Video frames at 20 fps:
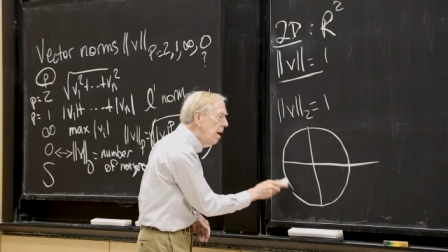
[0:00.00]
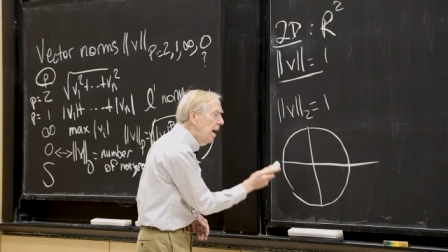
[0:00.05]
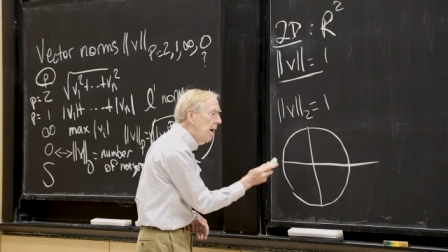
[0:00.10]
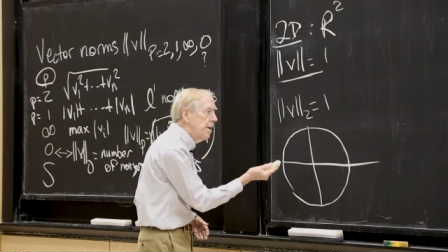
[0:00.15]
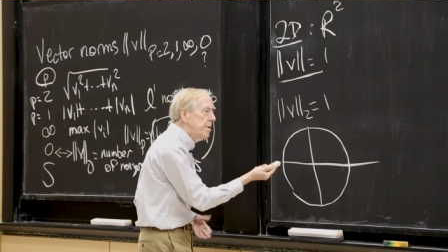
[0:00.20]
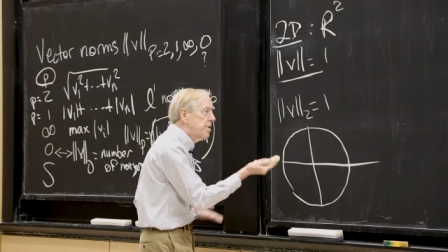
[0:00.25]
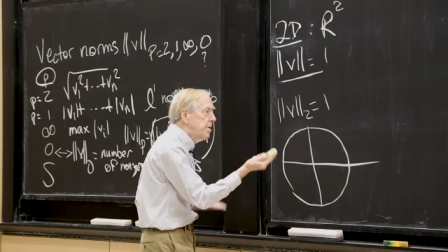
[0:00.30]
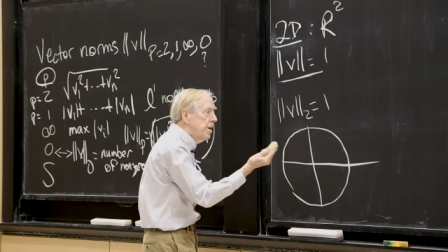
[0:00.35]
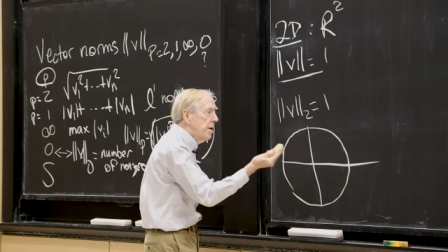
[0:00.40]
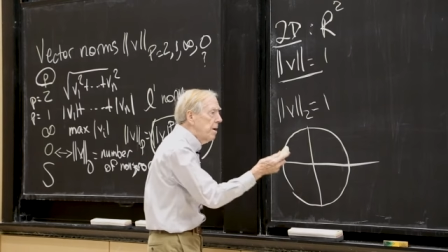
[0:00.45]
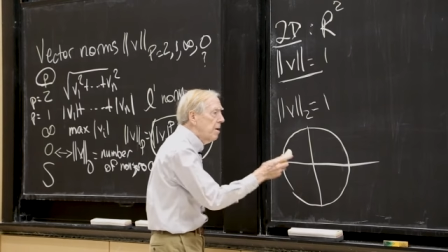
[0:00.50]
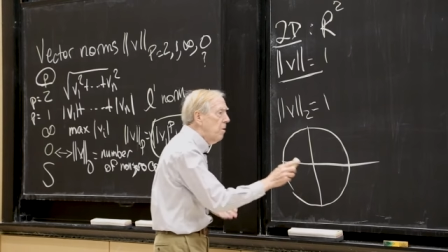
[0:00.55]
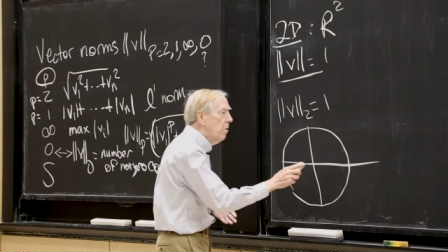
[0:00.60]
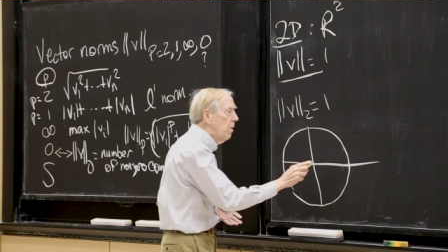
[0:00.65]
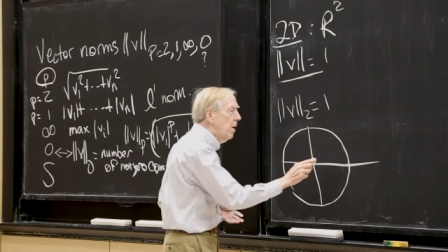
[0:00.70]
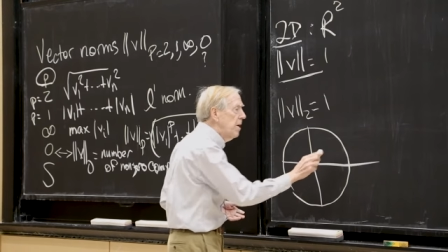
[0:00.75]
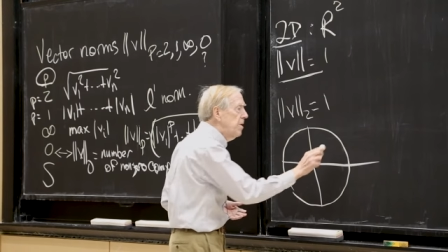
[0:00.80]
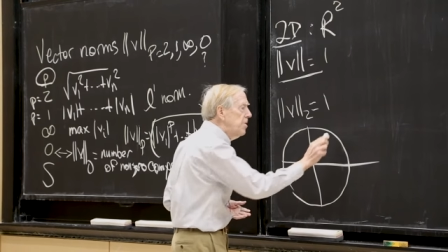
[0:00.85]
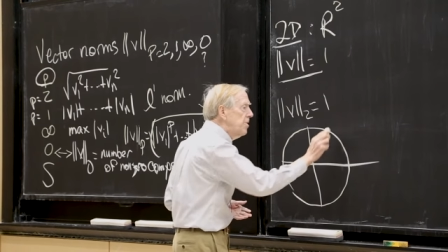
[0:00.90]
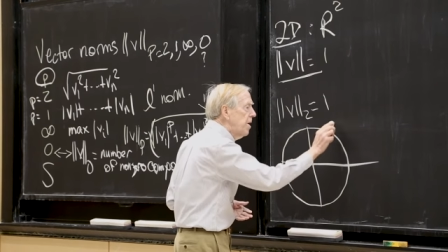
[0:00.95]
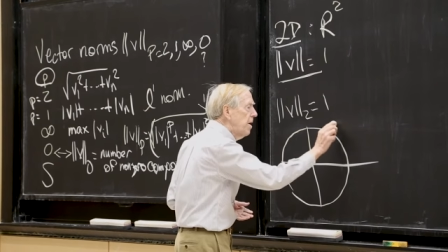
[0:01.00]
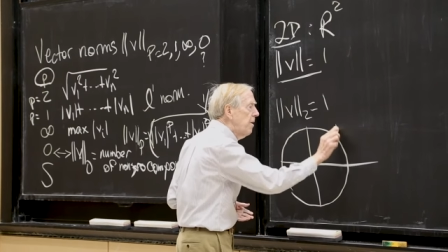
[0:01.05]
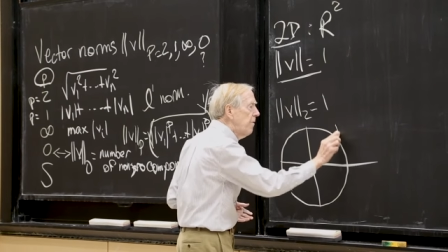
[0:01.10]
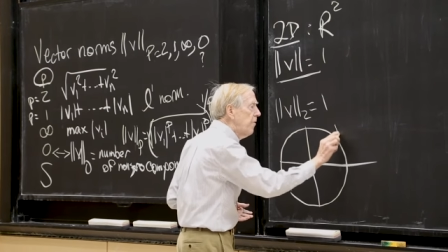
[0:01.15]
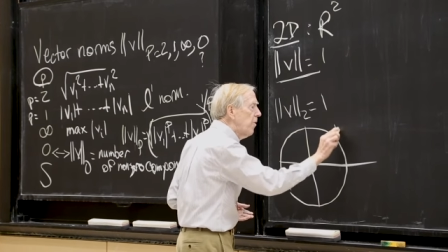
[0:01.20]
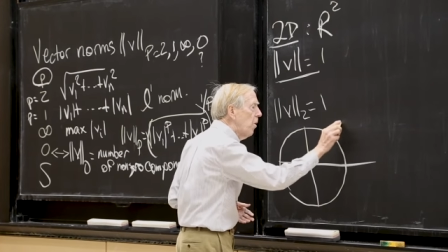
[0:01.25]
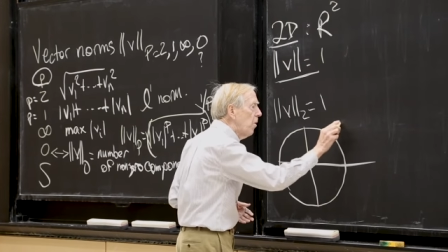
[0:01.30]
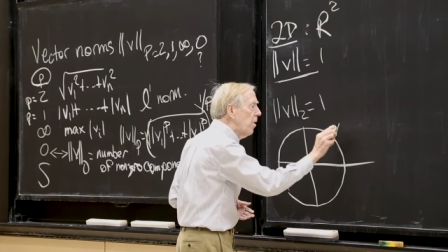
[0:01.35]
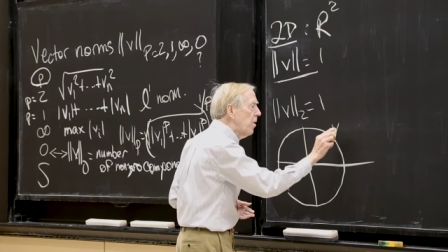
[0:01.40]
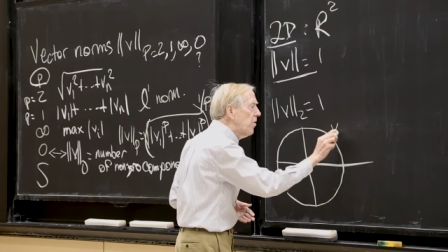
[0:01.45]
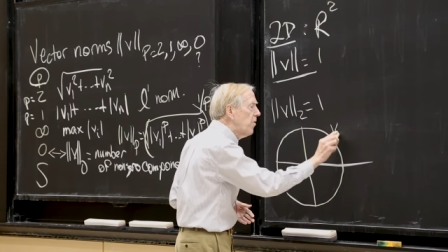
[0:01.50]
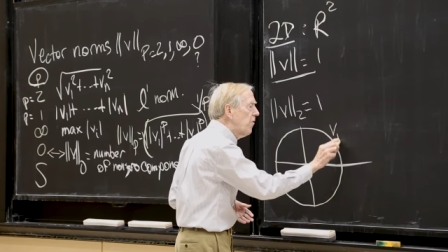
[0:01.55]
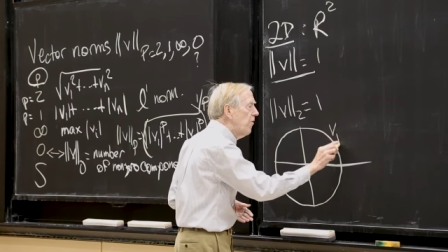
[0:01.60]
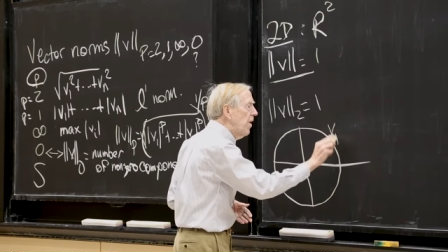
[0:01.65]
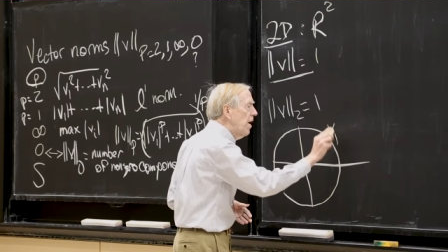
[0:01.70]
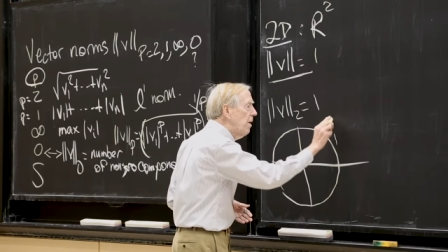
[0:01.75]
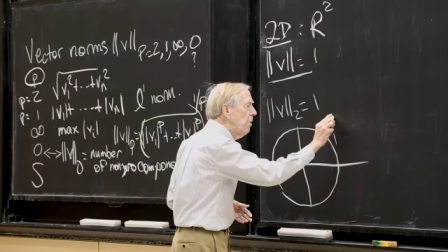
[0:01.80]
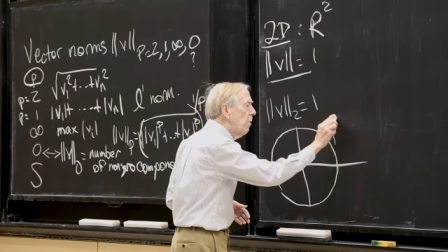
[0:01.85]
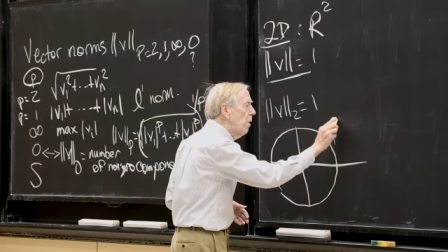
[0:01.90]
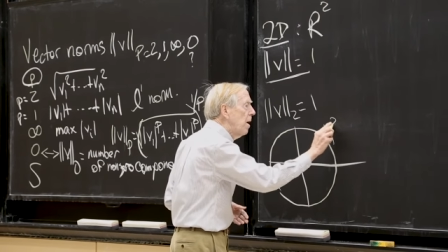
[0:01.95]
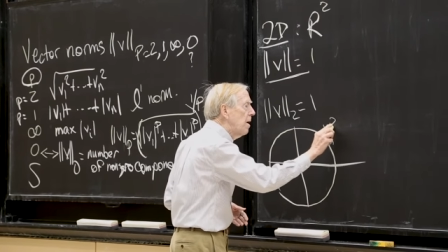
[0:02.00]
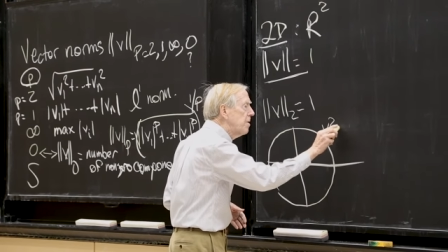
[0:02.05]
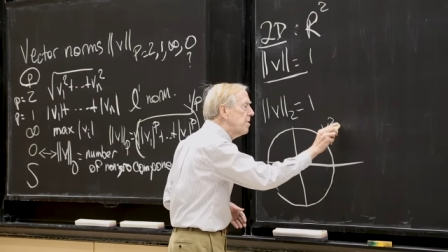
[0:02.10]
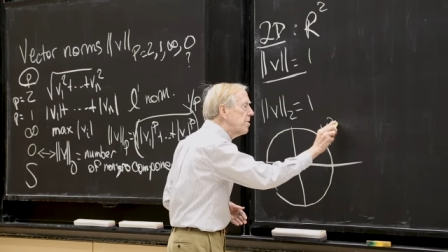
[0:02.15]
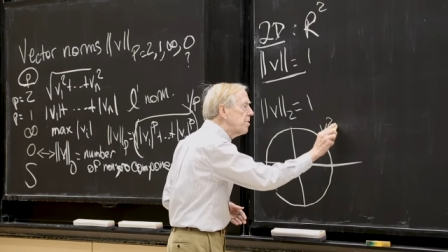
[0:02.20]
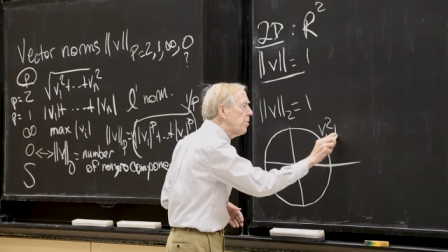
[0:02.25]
has the equation, of course, v1